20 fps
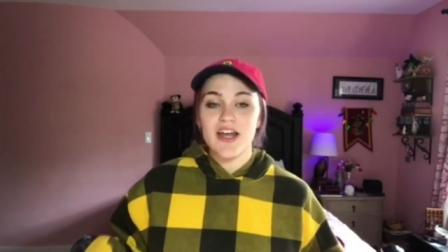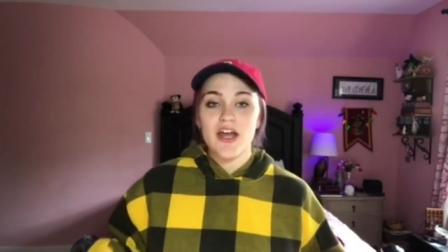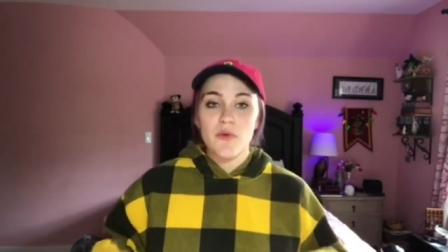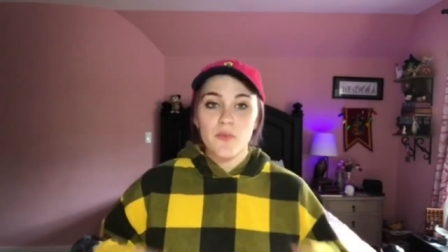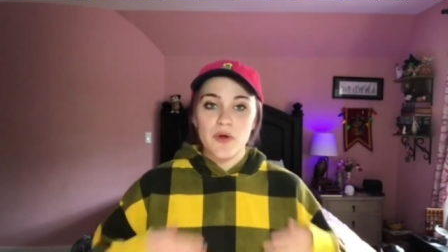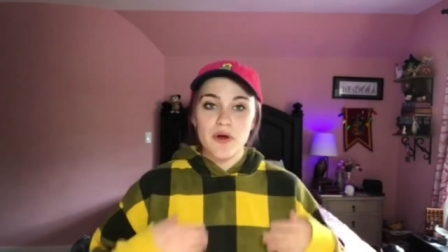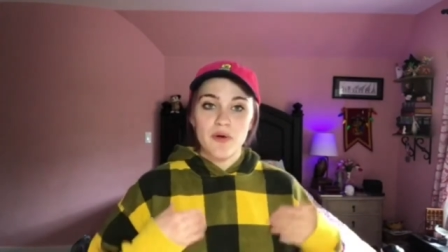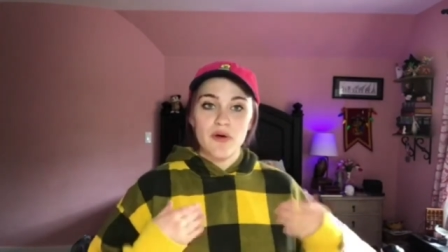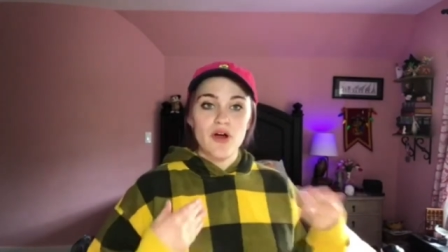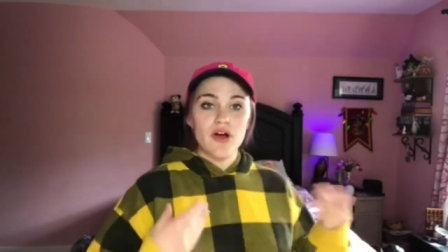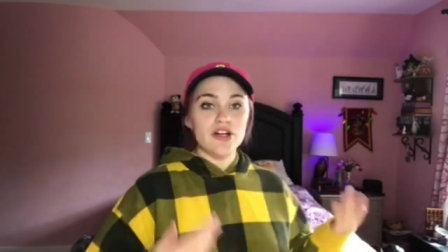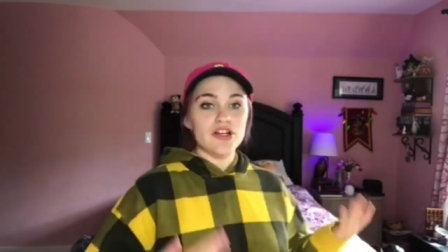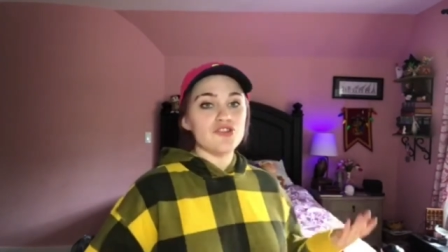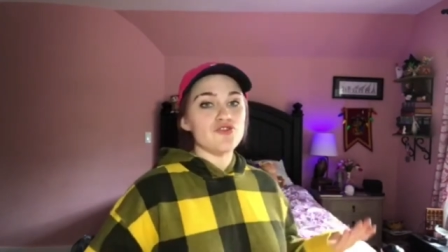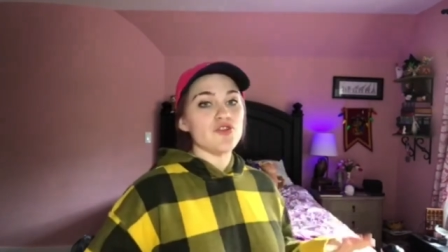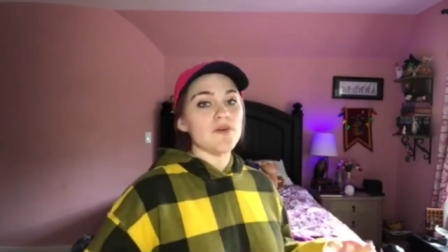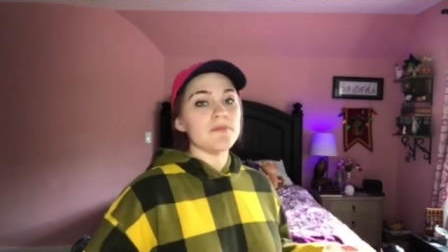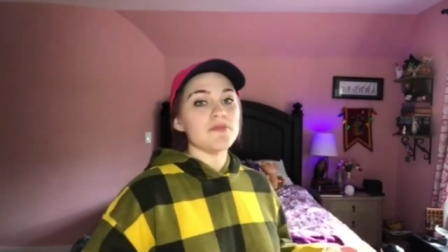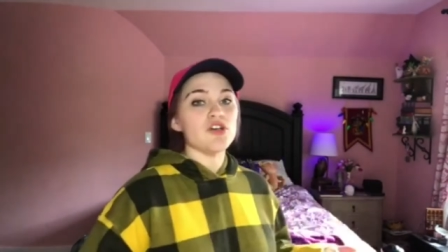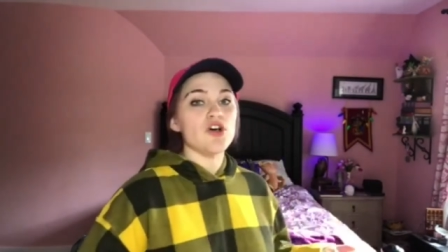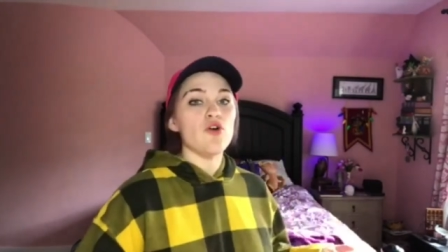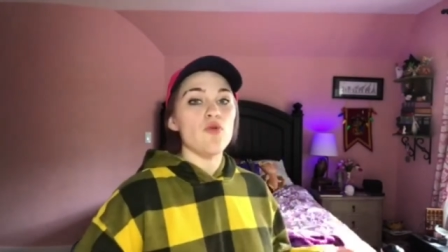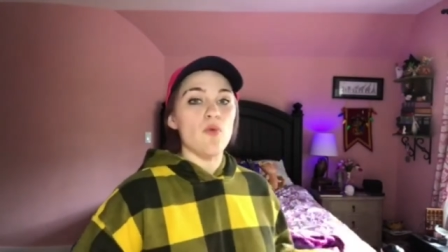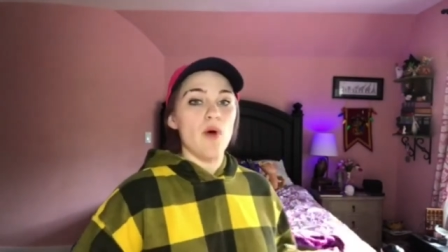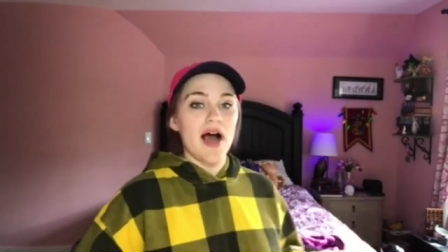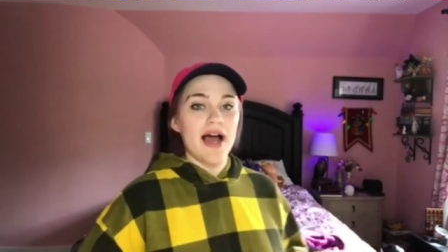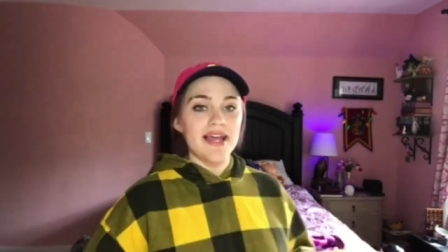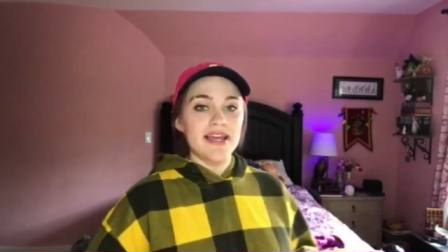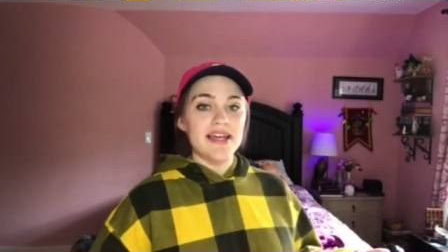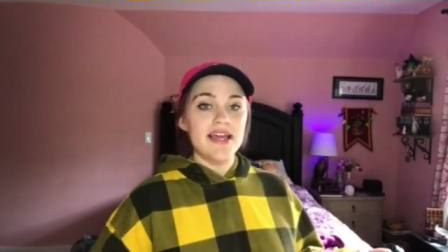We were on a trip to
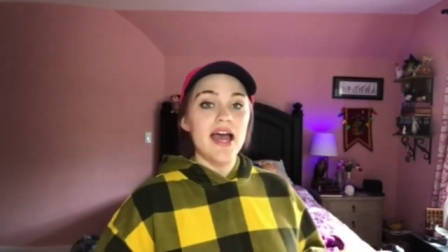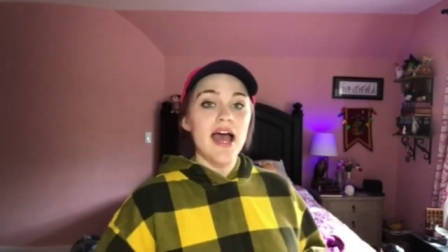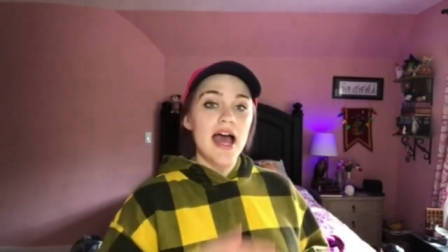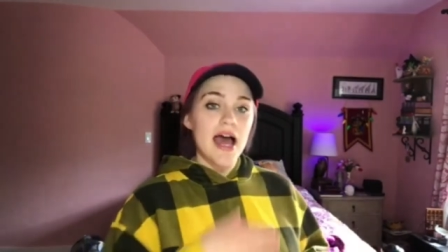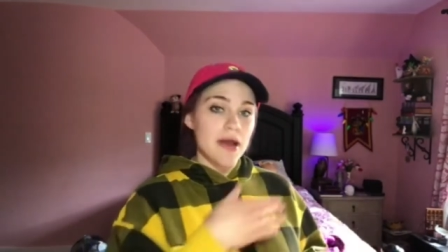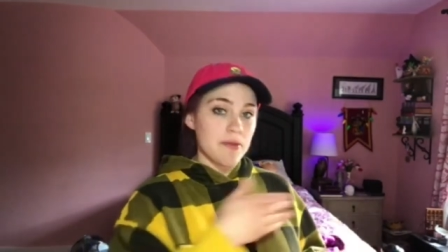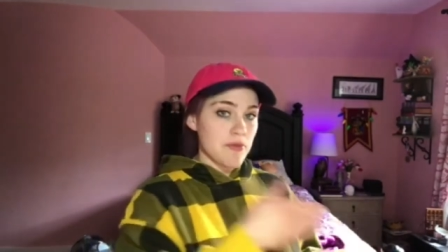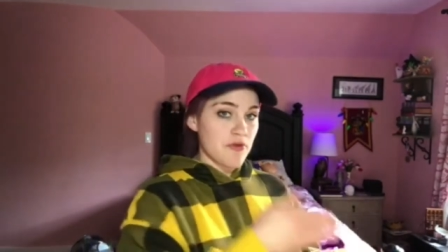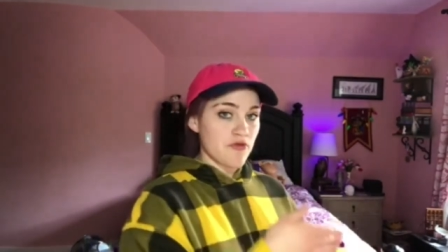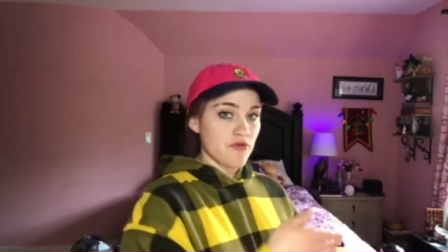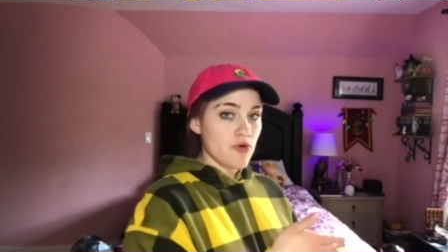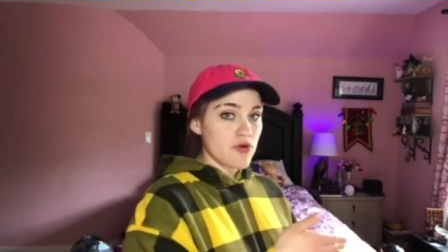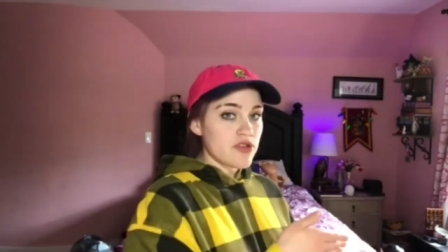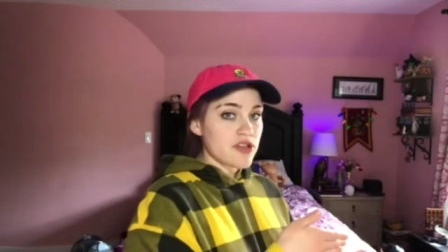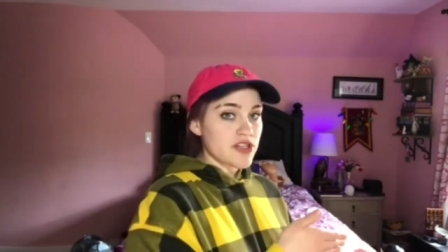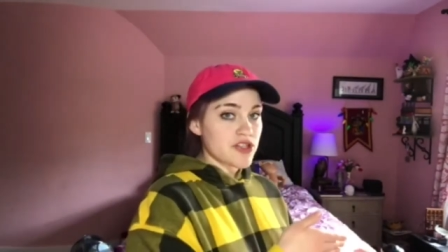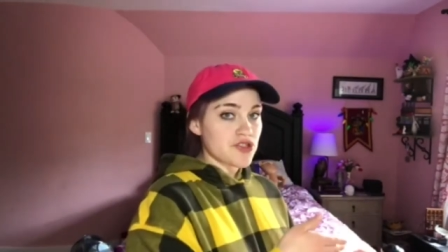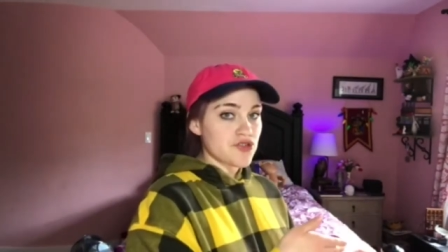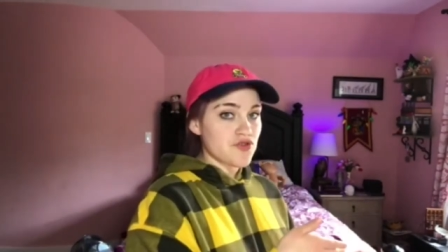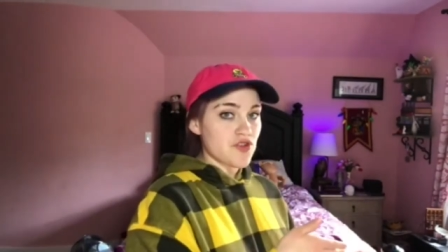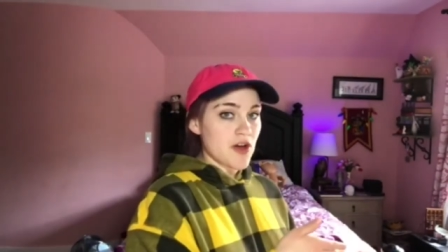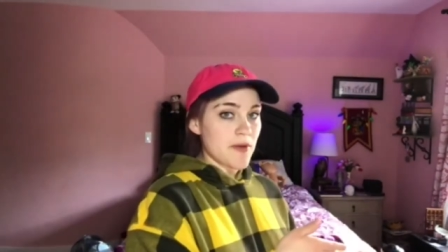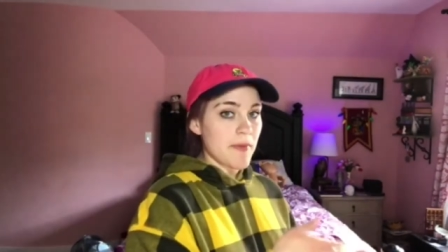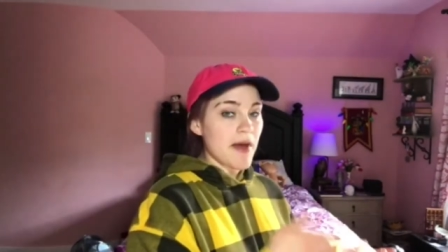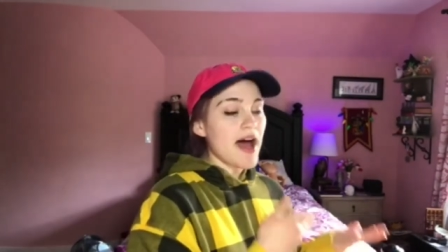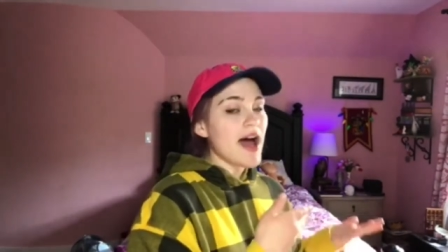Hawaii, and before this trip,